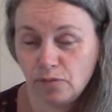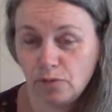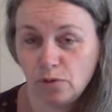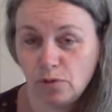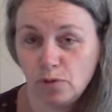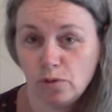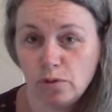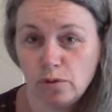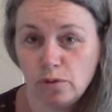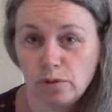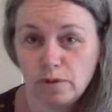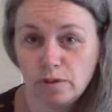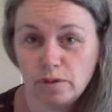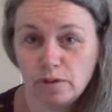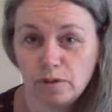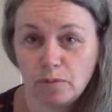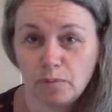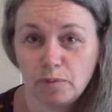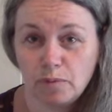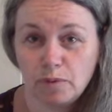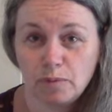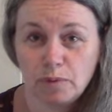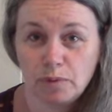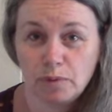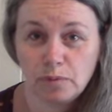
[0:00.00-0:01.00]
wool, some
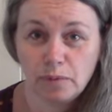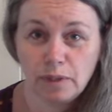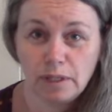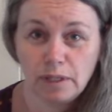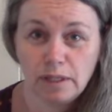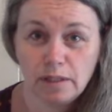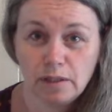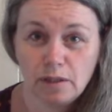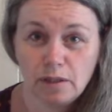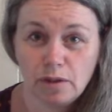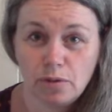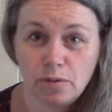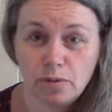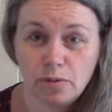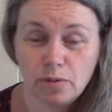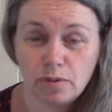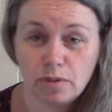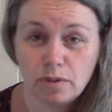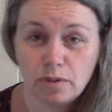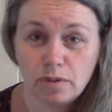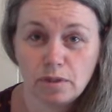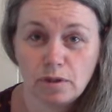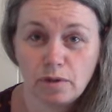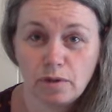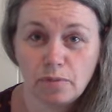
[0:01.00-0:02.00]
in merino,
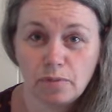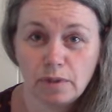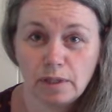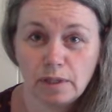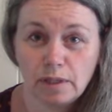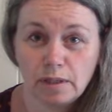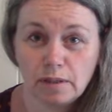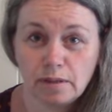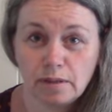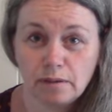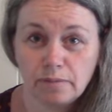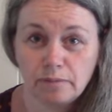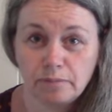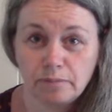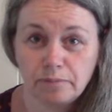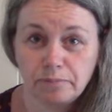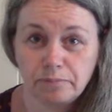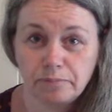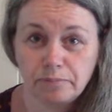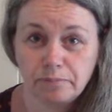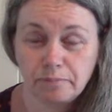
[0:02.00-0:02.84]
some in,